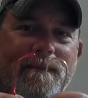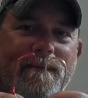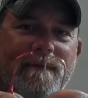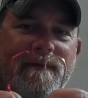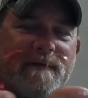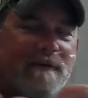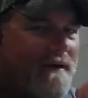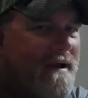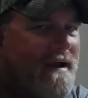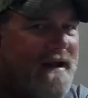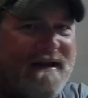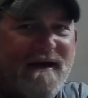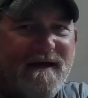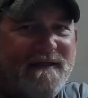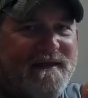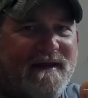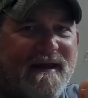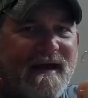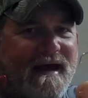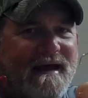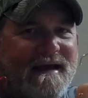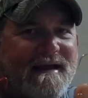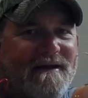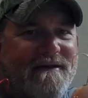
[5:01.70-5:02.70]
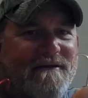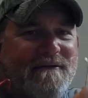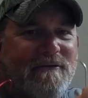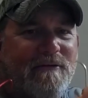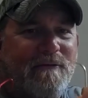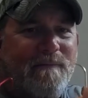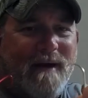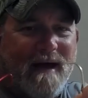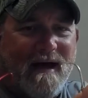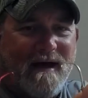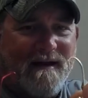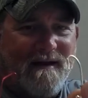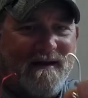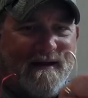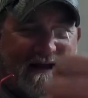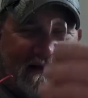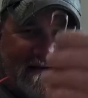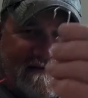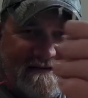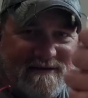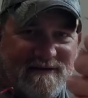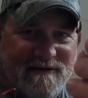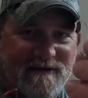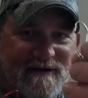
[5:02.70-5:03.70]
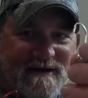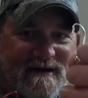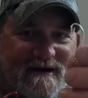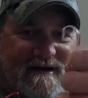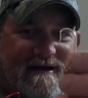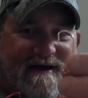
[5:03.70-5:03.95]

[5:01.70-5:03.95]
There ain't nothing I can do about it. That's the hook it